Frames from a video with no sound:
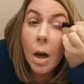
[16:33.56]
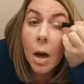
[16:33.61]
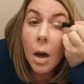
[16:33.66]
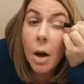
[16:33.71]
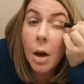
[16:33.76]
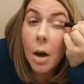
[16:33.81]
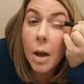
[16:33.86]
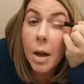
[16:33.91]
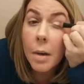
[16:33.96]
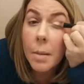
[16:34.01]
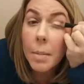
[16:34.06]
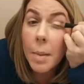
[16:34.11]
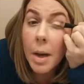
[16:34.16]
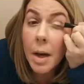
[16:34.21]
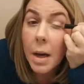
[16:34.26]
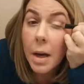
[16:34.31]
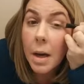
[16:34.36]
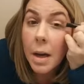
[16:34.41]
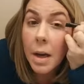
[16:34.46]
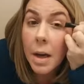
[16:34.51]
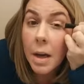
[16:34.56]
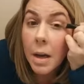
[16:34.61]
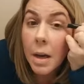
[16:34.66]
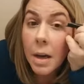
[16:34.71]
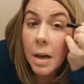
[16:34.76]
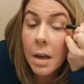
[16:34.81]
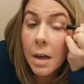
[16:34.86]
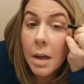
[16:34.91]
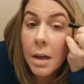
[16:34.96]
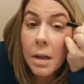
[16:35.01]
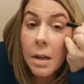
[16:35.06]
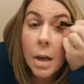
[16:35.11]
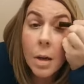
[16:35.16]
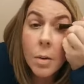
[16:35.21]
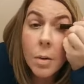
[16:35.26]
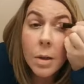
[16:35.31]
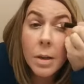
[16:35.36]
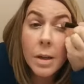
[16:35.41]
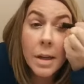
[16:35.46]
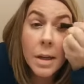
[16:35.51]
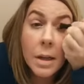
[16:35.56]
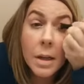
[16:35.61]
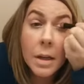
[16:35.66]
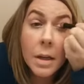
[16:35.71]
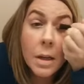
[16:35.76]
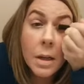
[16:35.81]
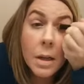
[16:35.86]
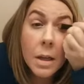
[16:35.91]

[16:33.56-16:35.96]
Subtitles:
on my lower lid.